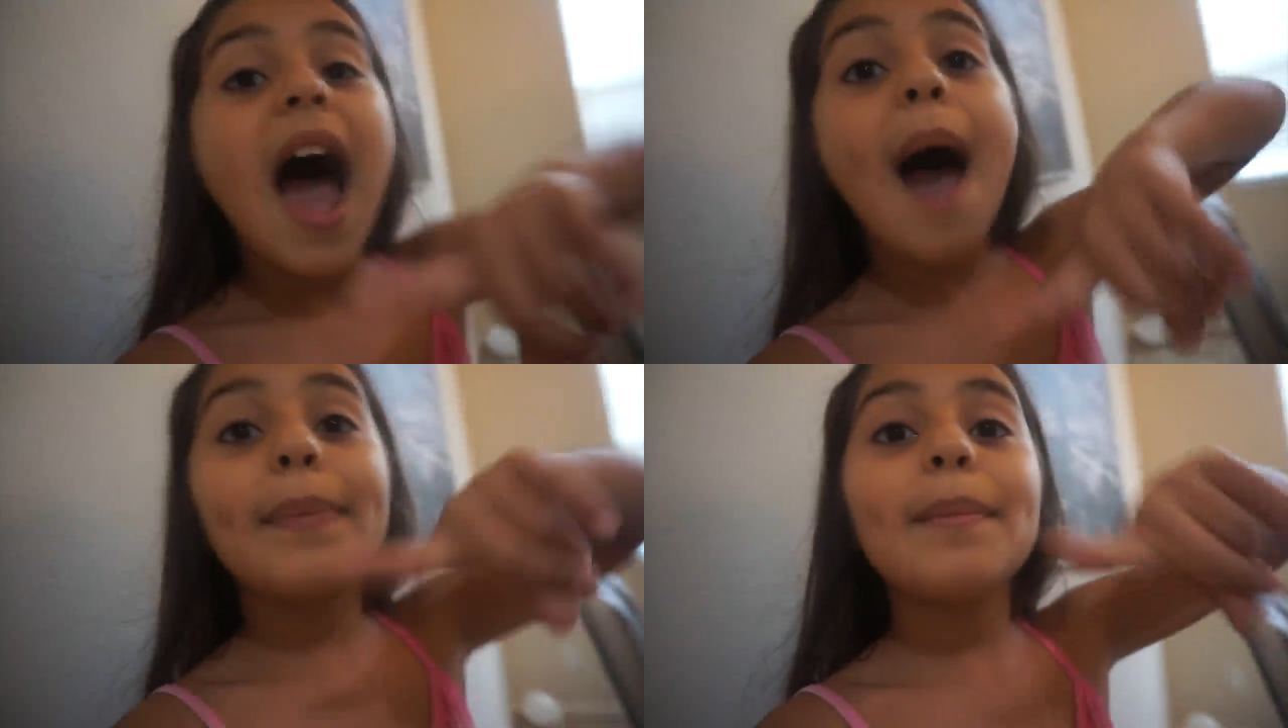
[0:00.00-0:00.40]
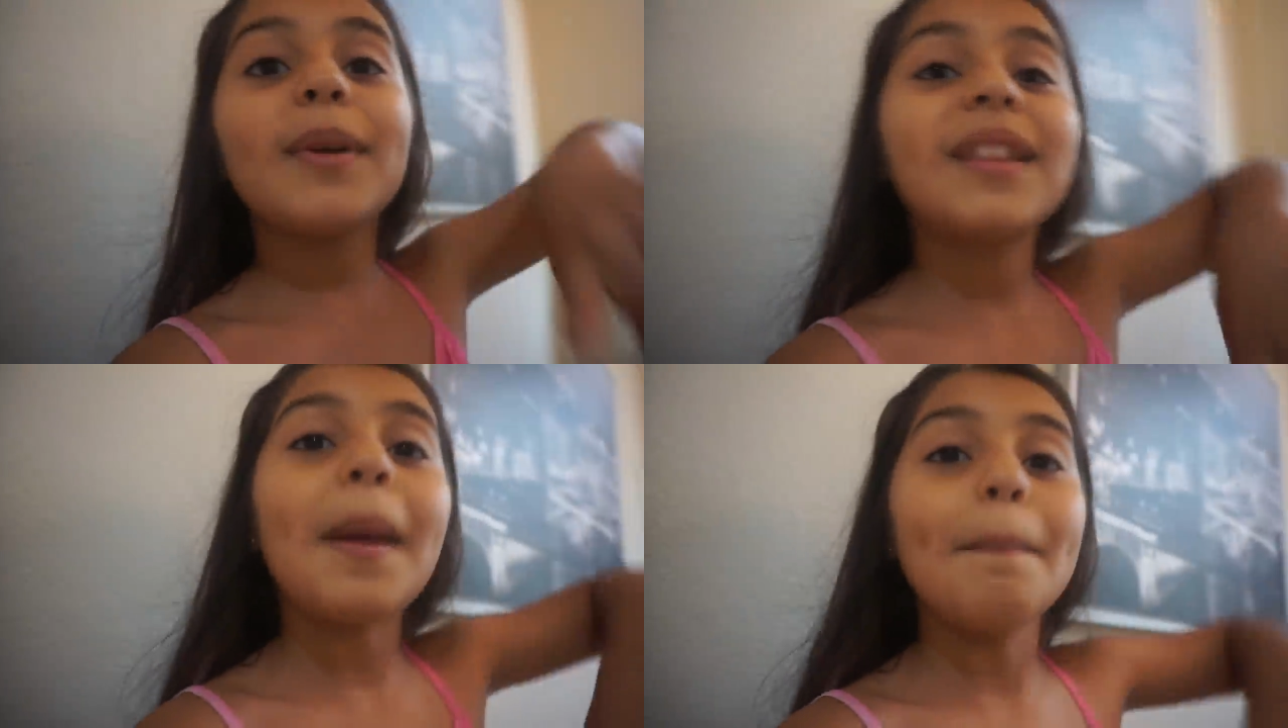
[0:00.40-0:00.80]
Happy
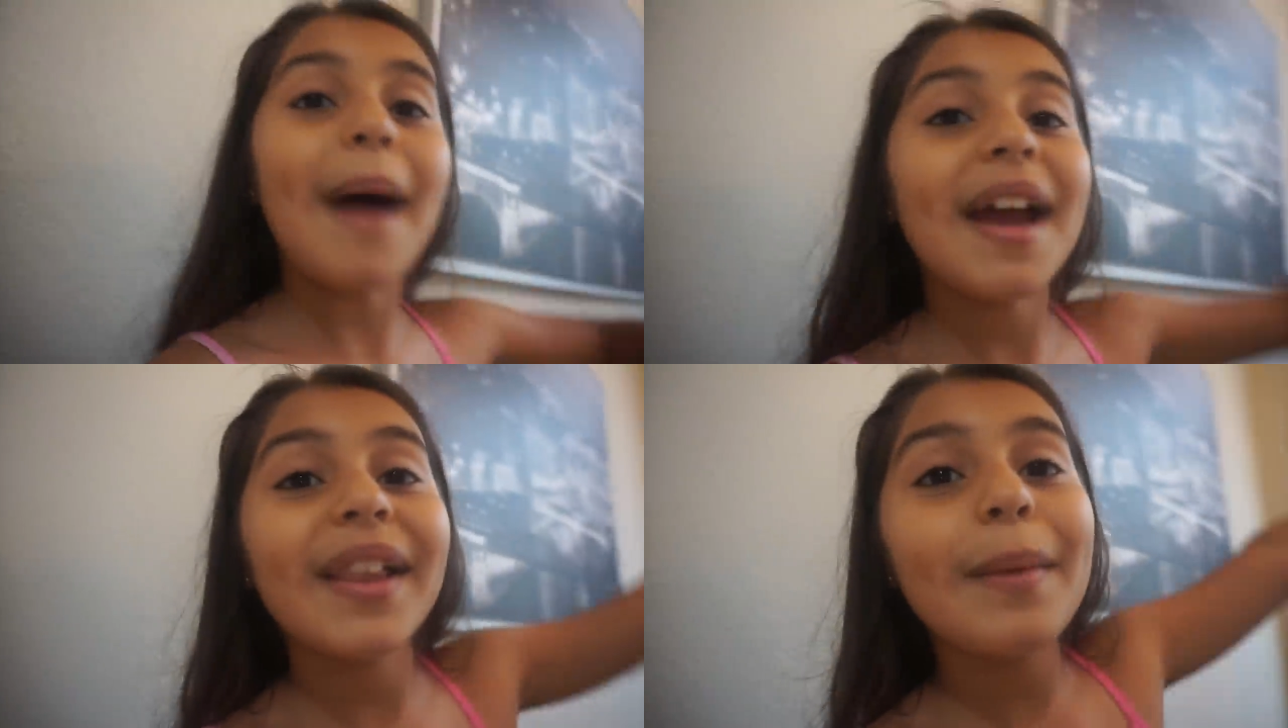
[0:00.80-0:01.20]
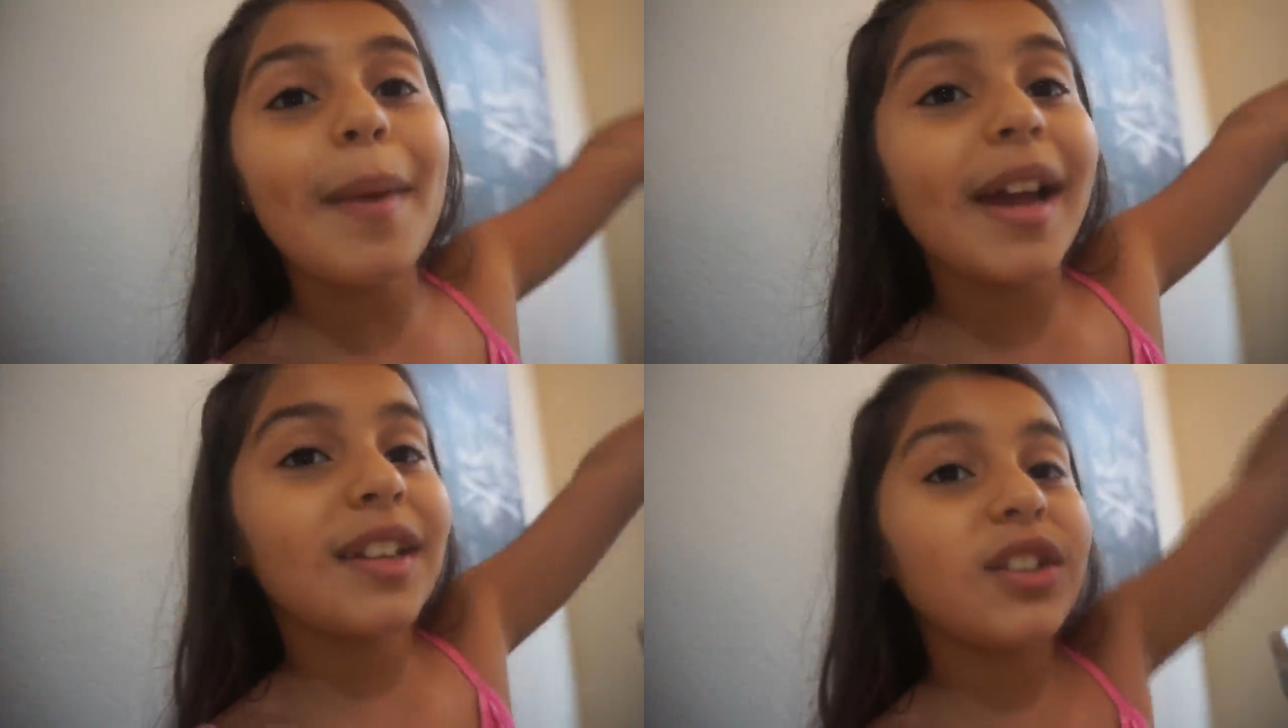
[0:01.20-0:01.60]
birthday, Madeline
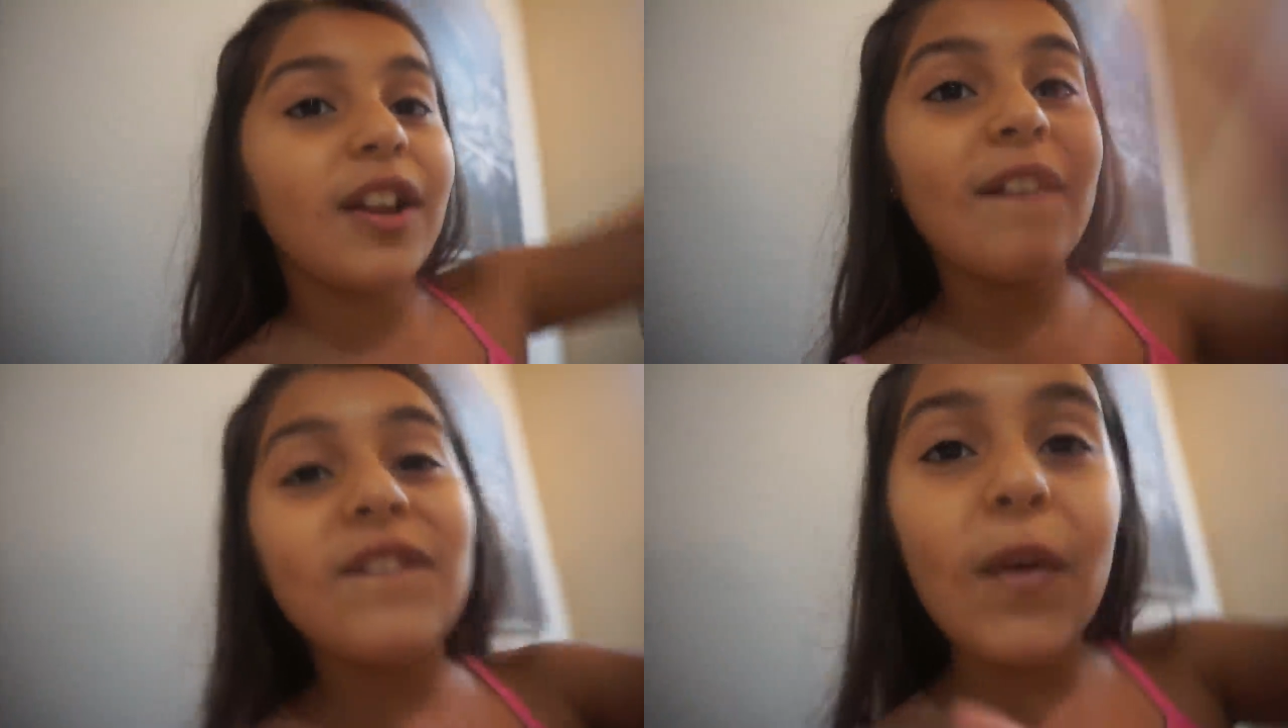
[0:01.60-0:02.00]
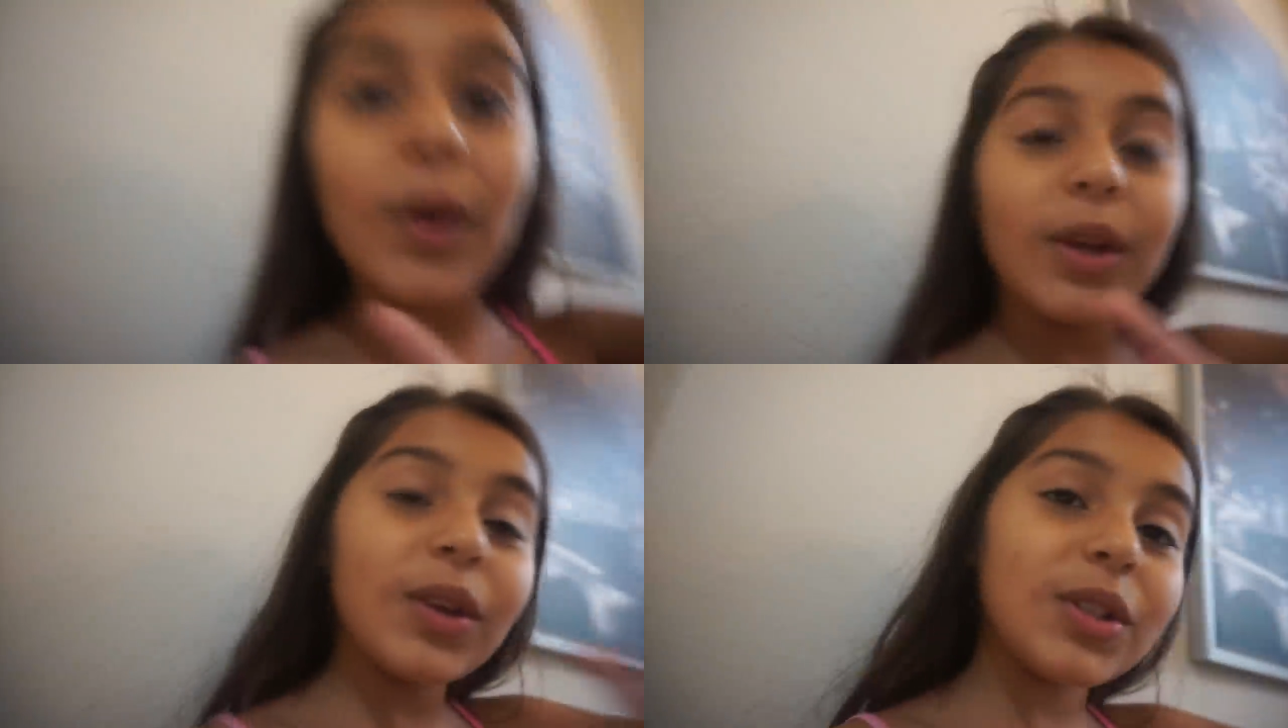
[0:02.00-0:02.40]
Maya turning
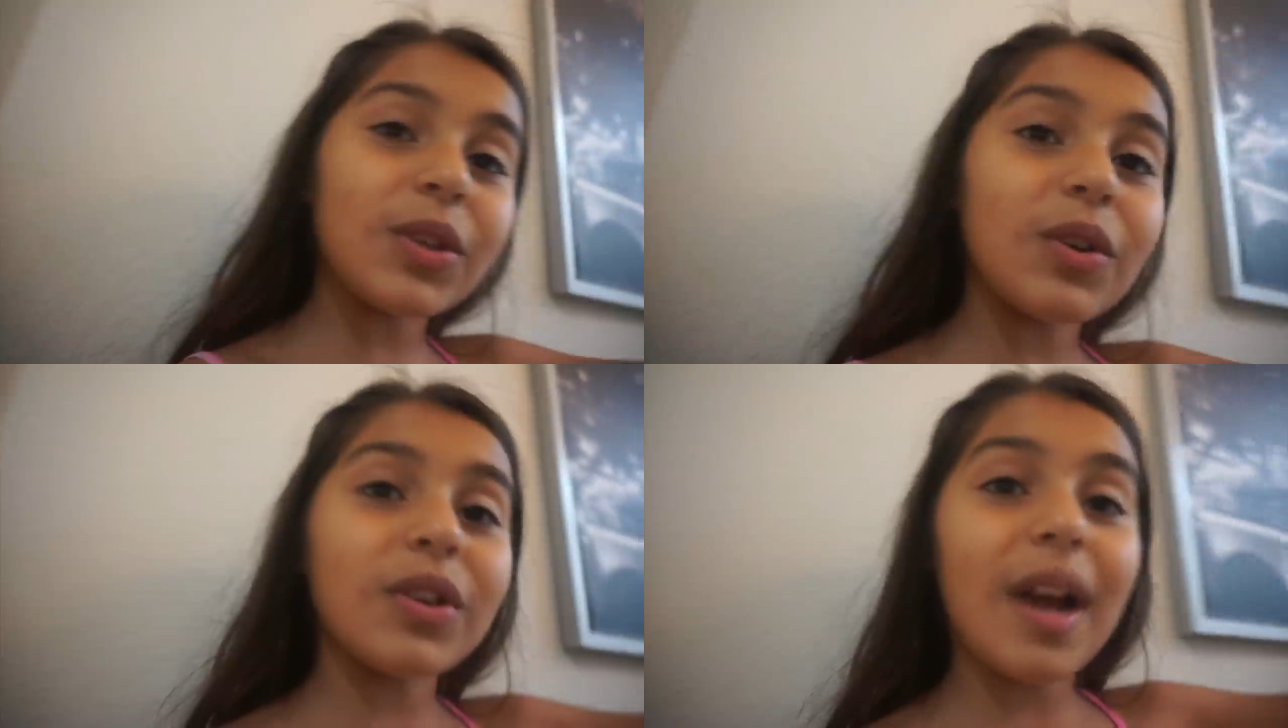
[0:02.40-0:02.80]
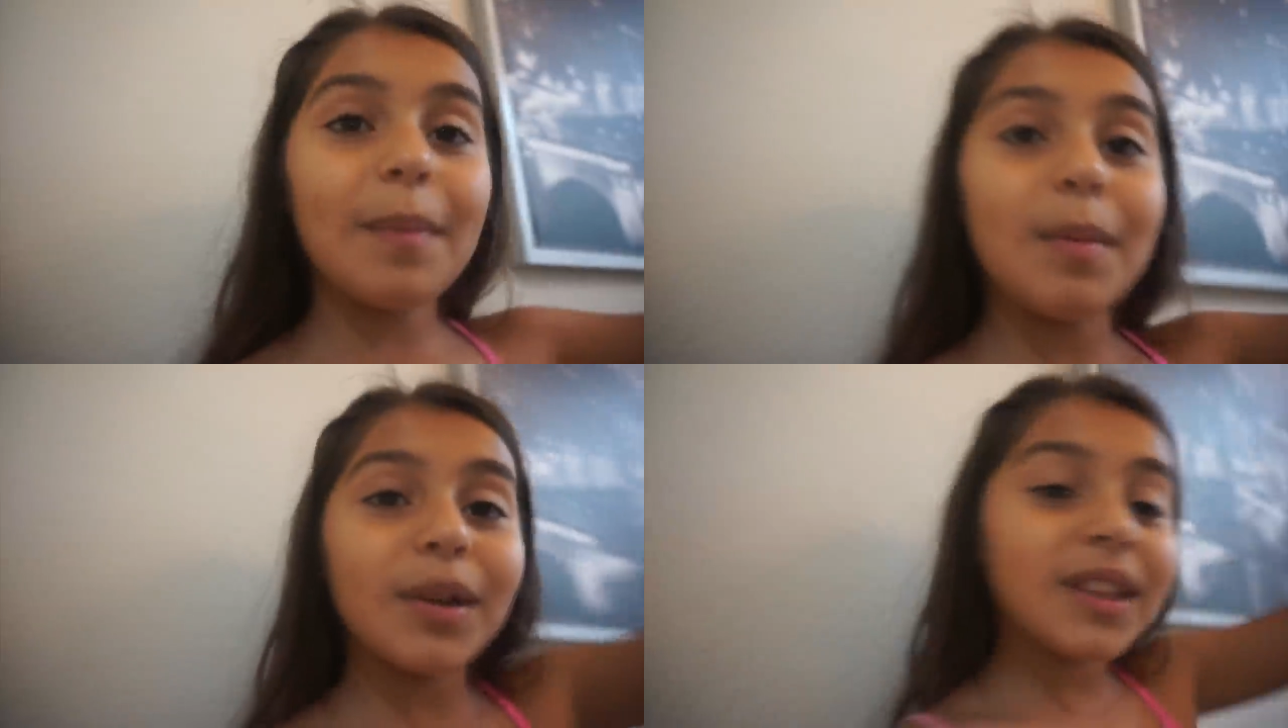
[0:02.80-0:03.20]
four years old.
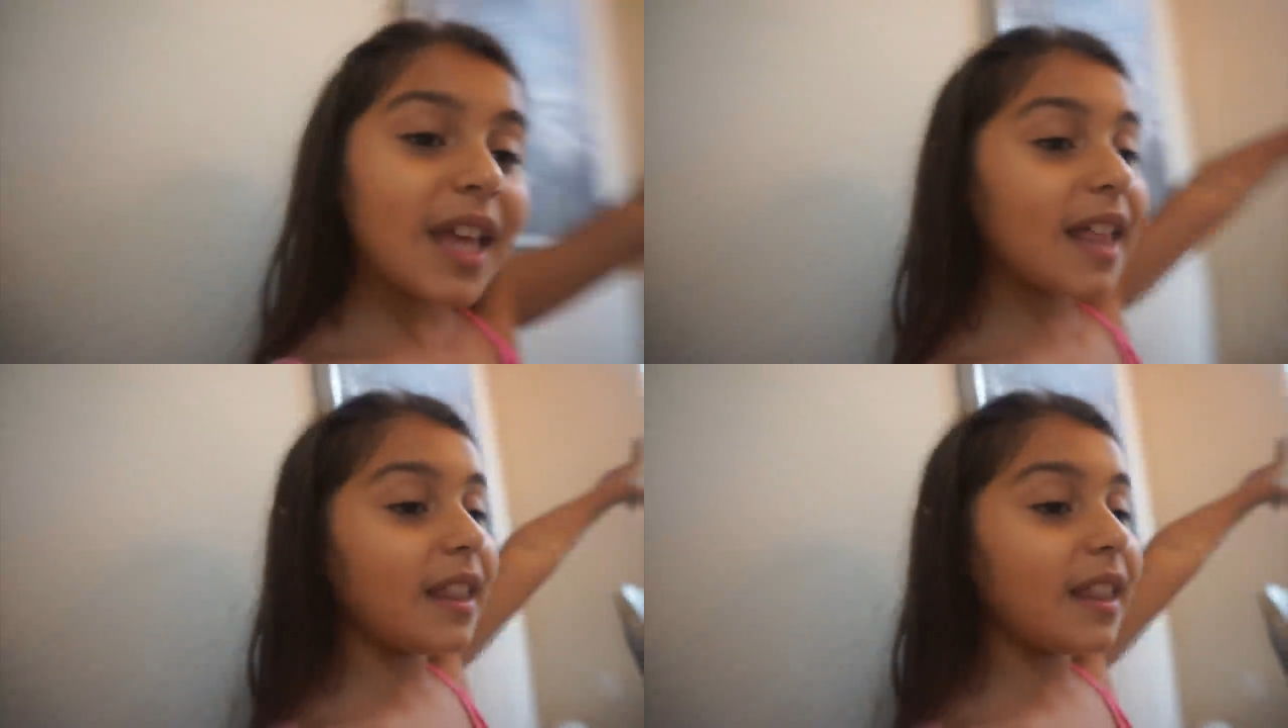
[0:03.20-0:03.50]
Happy birthday,